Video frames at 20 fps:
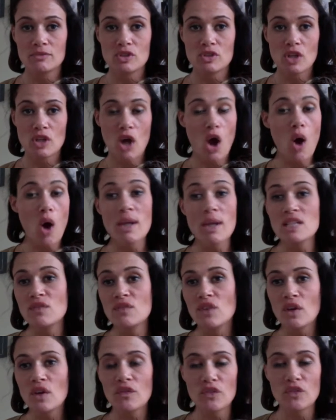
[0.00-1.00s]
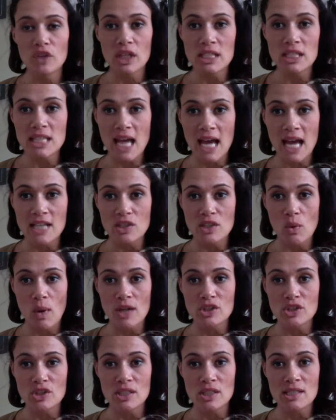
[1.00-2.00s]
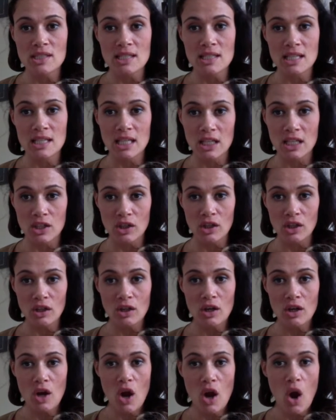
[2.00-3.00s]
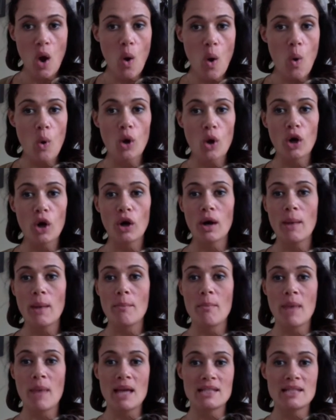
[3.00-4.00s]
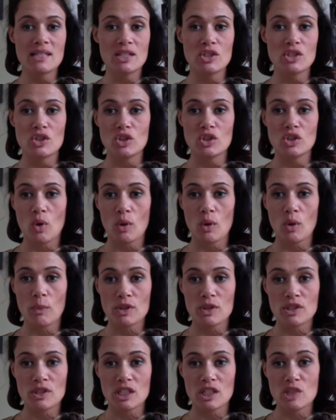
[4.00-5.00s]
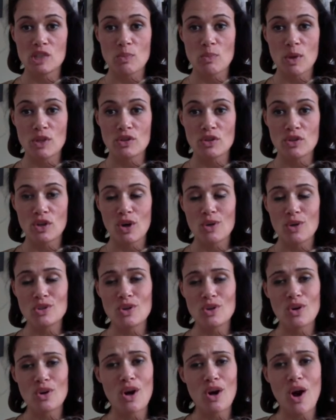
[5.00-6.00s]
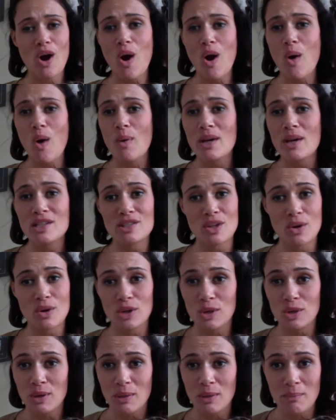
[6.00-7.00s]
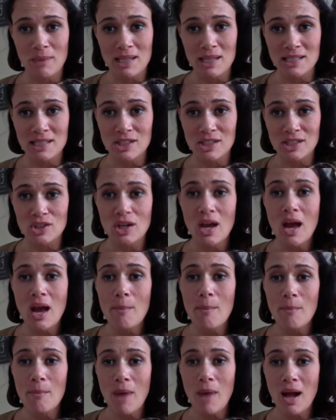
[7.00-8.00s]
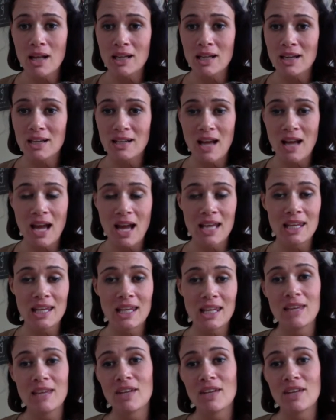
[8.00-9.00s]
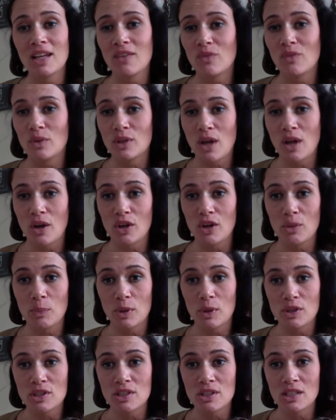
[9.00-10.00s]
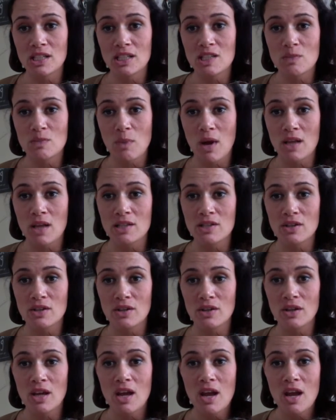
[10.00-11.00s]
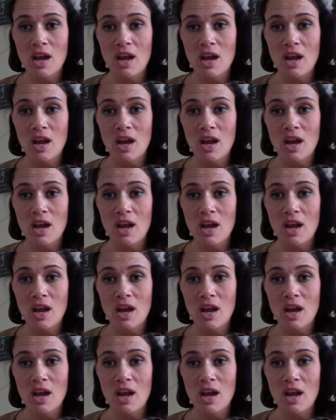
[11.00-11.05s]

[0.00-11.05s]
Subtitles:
Always feel free to ask questions in here or message your personally sponsored coach, or always know you can message Monica and I, even if we're not your personally sponsored.